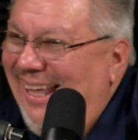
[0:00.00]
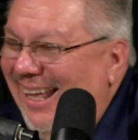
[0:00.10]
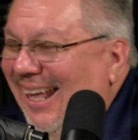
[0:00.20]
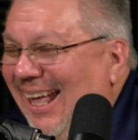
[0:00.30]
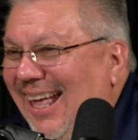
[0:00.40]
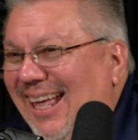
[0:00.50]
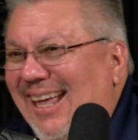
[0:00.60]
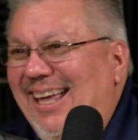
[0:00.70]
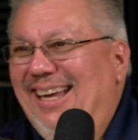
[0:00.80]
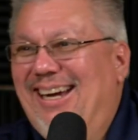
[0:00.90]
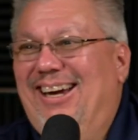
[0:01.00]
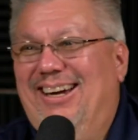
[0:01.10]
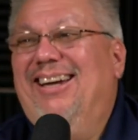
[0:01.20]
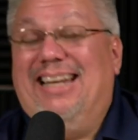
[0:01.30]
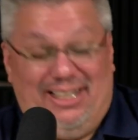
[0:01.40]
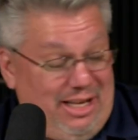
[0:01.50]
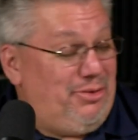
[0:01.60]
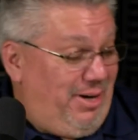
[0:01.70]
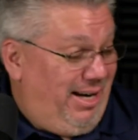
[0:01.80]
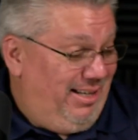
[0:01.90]
Or you'd be on the yacht or
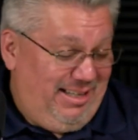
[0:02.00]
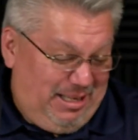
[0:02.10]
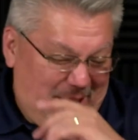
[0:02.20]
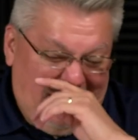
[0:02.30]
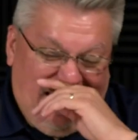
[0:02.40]
the whatever. Yeah.